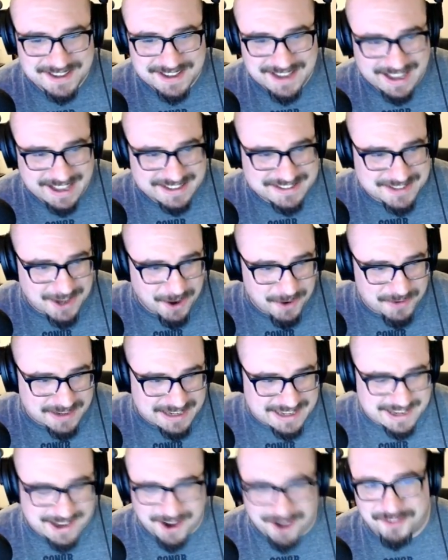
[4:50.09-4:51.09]
It's
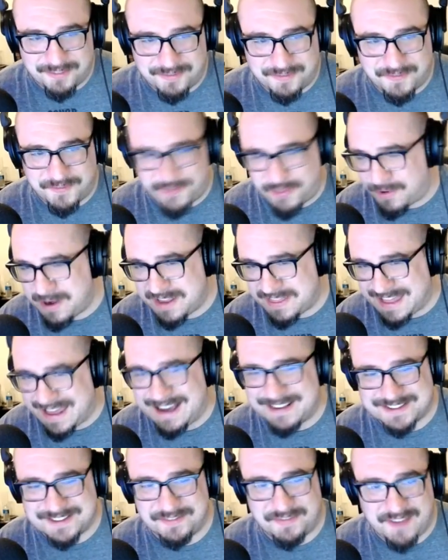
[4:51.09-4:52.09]
only got
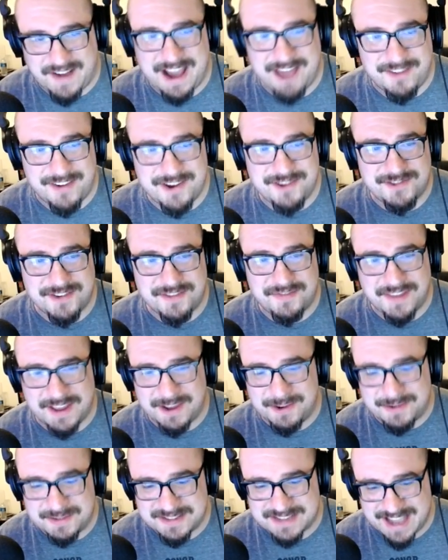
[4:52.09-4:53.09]
3,500
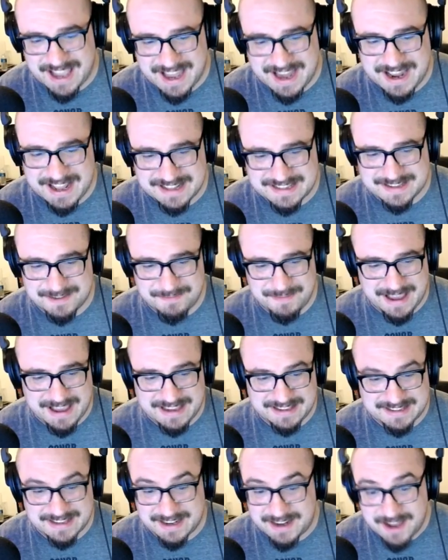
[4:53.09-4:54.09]
views, and it's
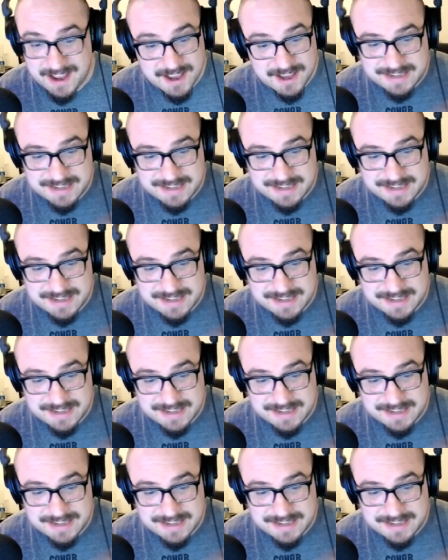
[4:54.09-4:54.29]
amazing.